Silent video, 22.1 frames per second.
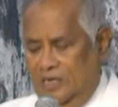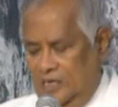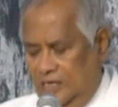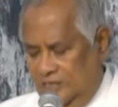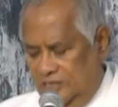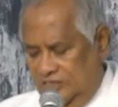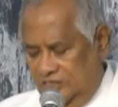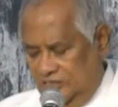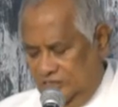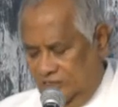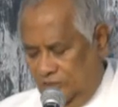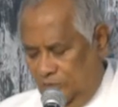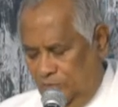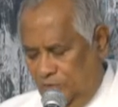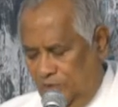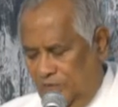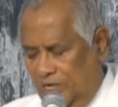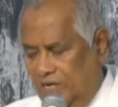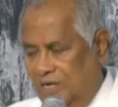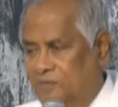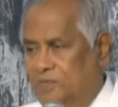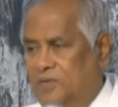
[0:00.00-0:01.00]
And this is how
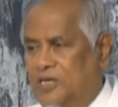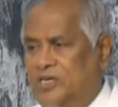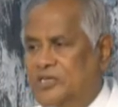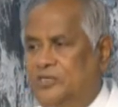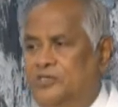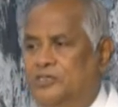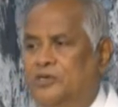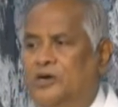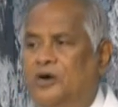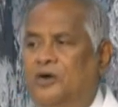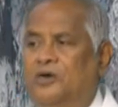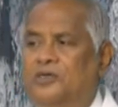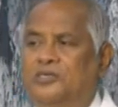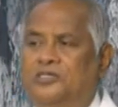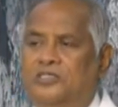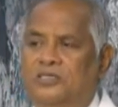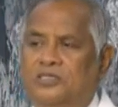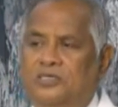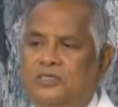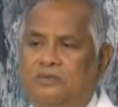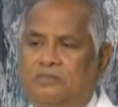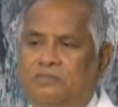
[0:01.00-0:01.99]
we have been
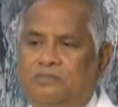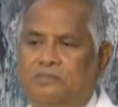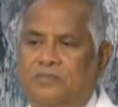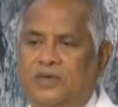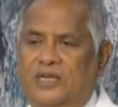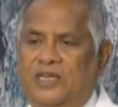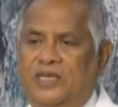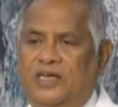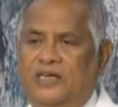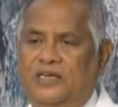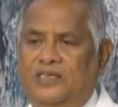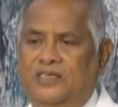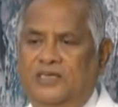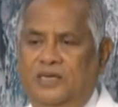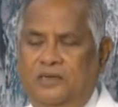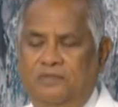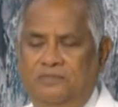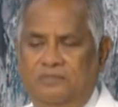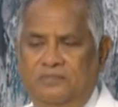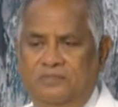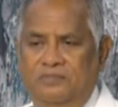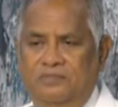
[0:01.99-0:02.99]
taught many a
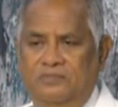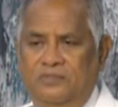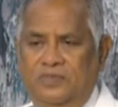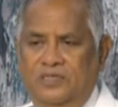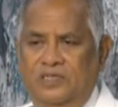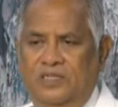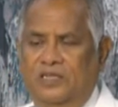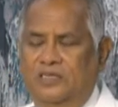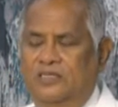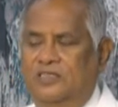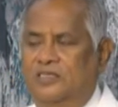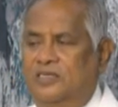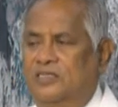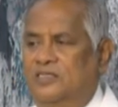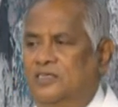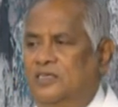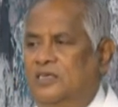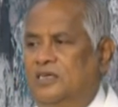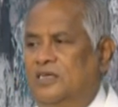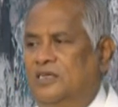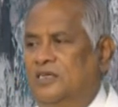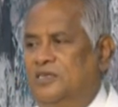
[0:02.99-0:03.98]
time. And that is a
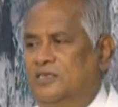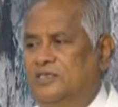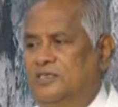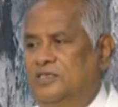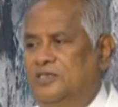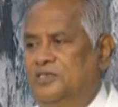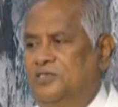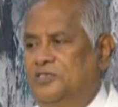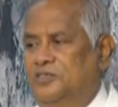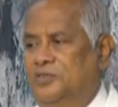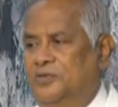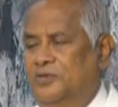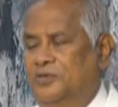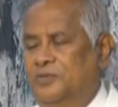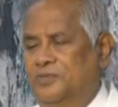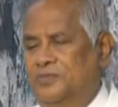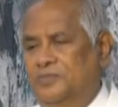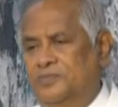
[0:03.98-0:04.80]
serious issue.